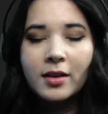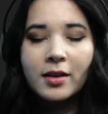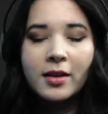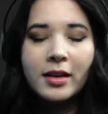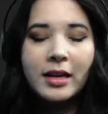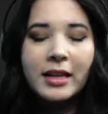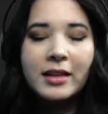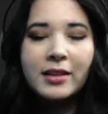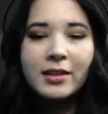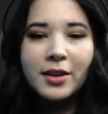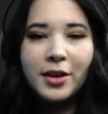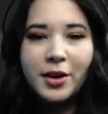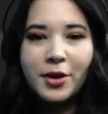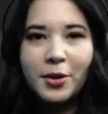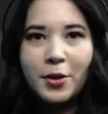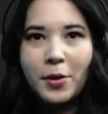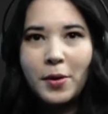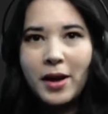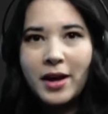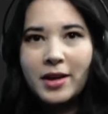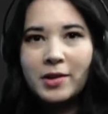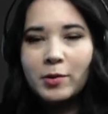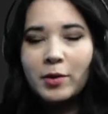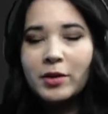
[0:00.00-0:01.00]
Hello,
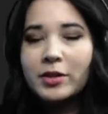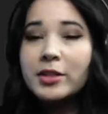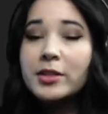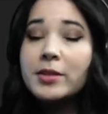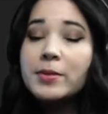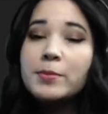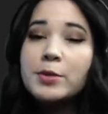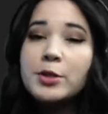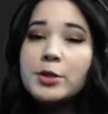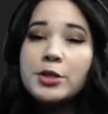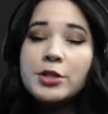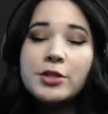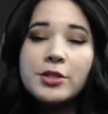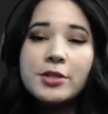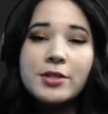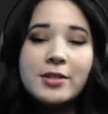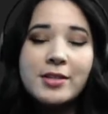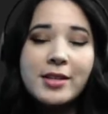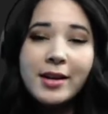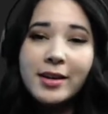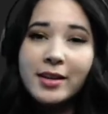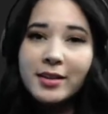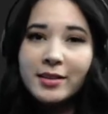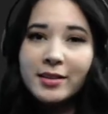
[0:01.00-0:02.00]
and welcome to your
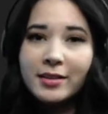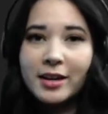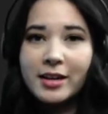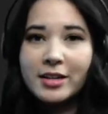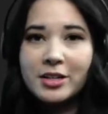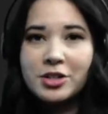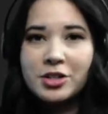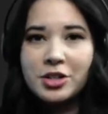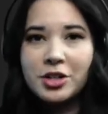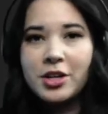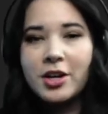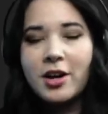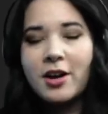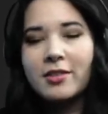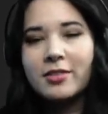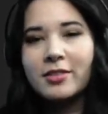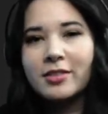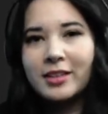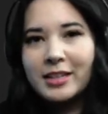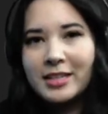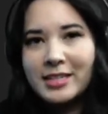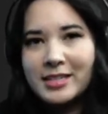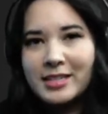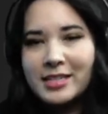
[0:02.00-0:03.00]
second lecture on
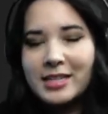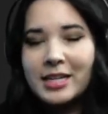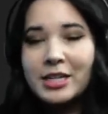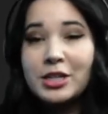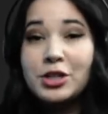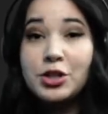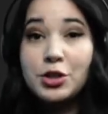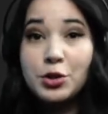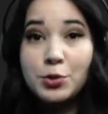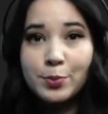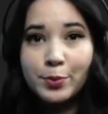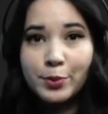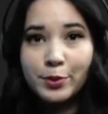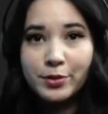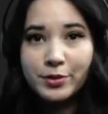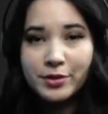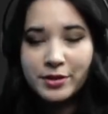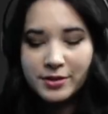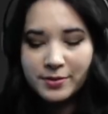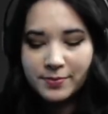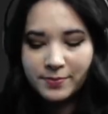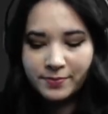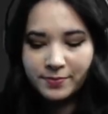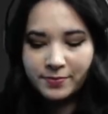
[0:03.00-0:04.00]
lists and tuples.
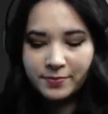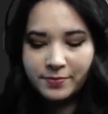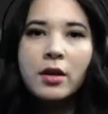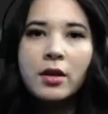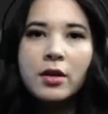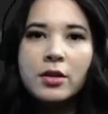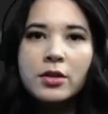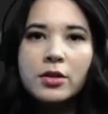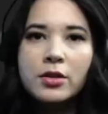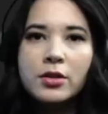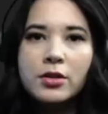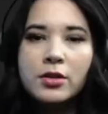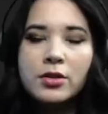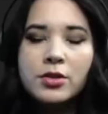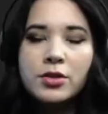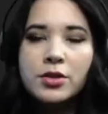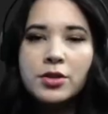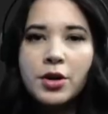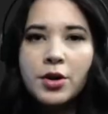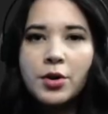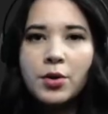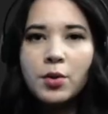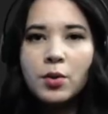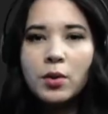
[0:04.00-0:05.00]

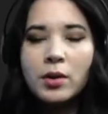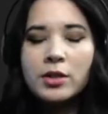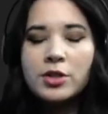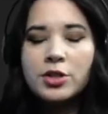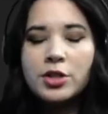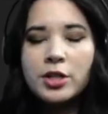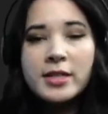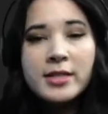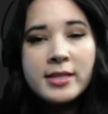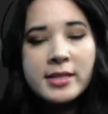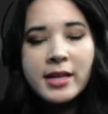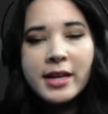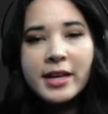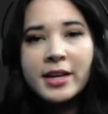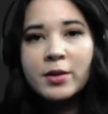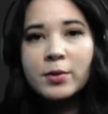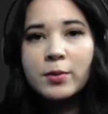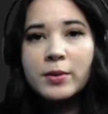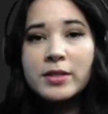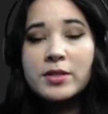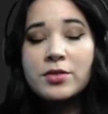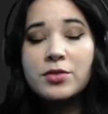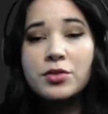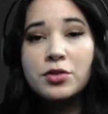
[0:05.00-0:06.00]
So just like
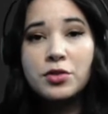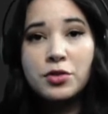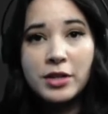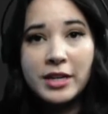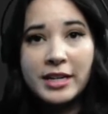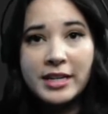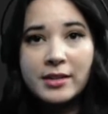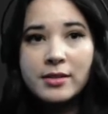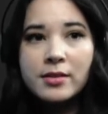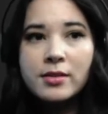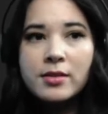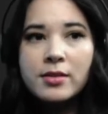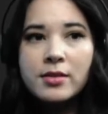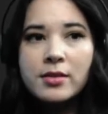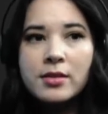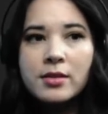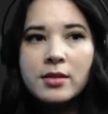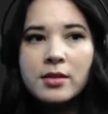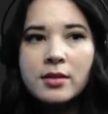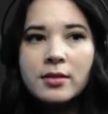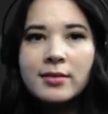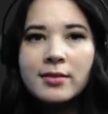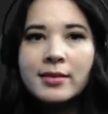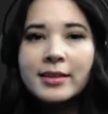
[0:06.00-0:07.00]
with strings,
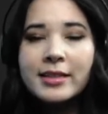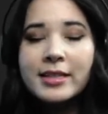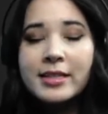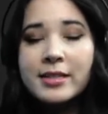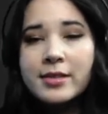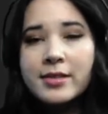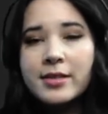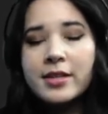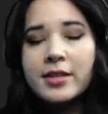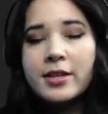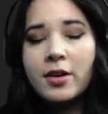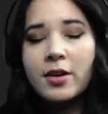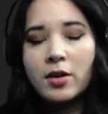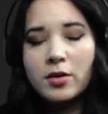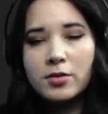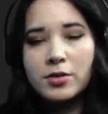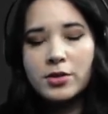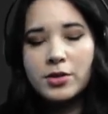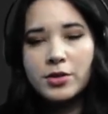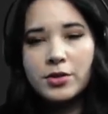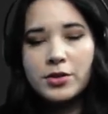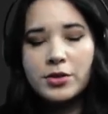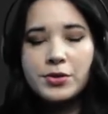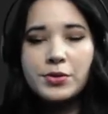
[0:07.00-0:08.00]
lists can
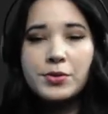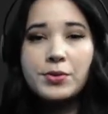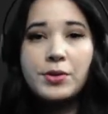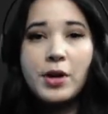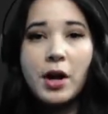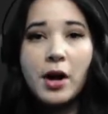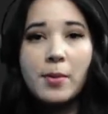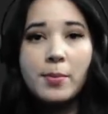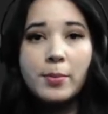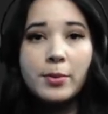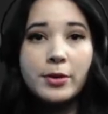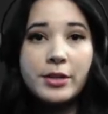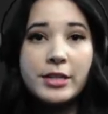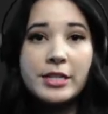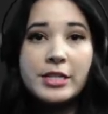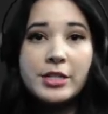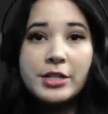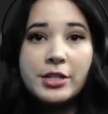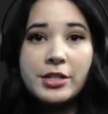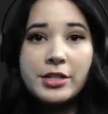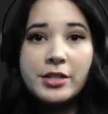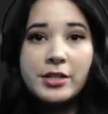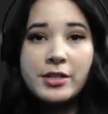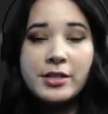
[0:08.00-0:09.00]
also use
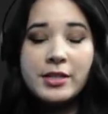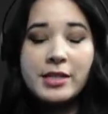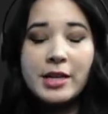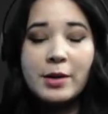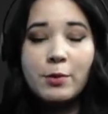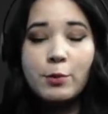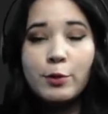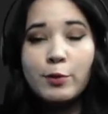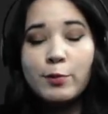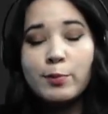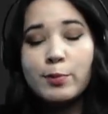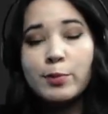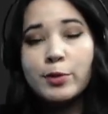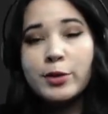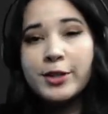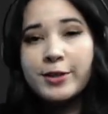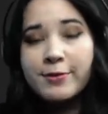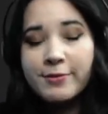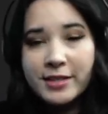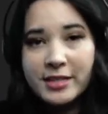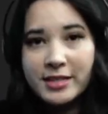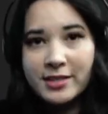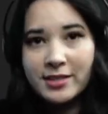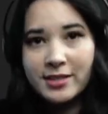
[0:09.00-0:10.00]
operations that we've
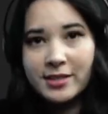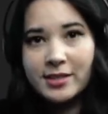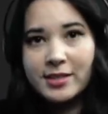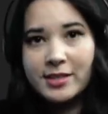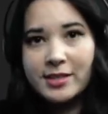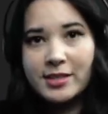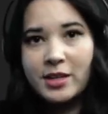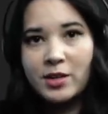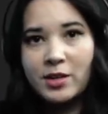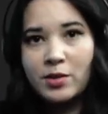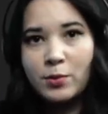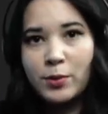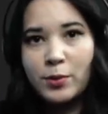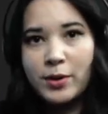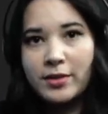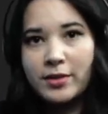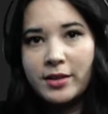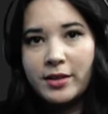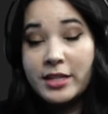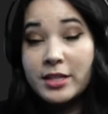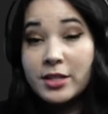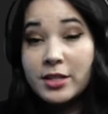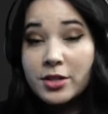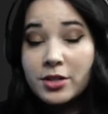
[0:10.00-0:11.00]
previously seen with
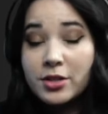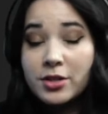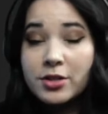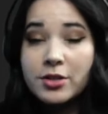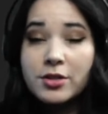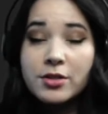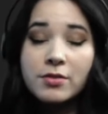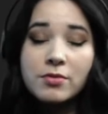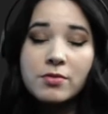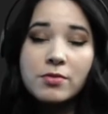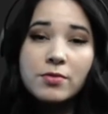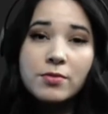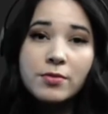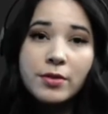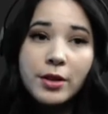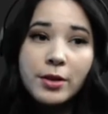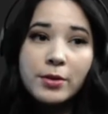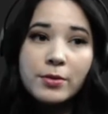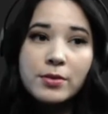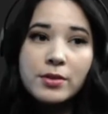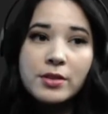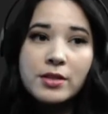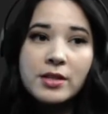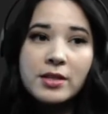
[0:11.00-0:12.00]
integers and
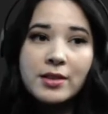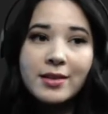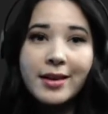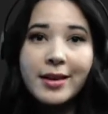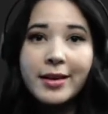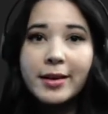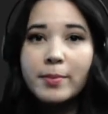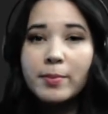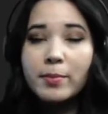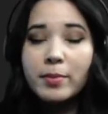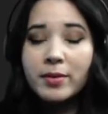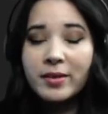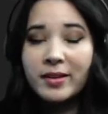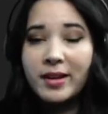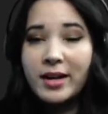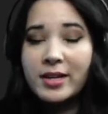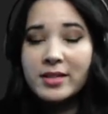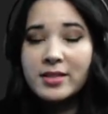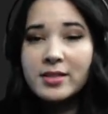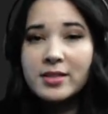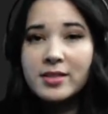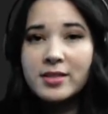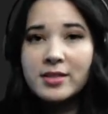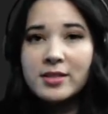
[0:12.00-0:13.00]
floats, like
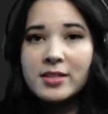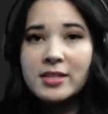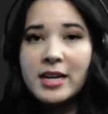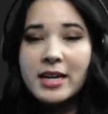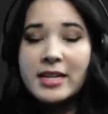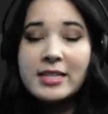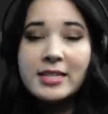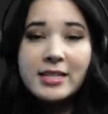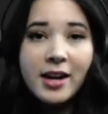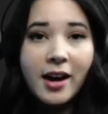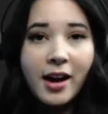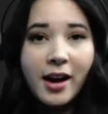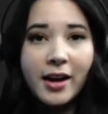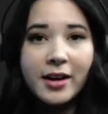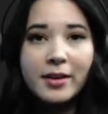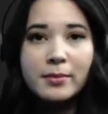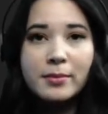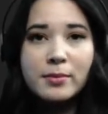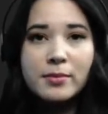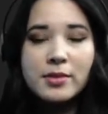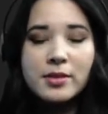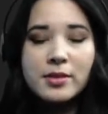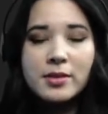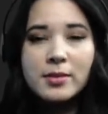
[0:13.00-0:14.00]
plus and
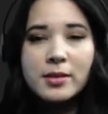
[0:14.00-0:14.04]
times.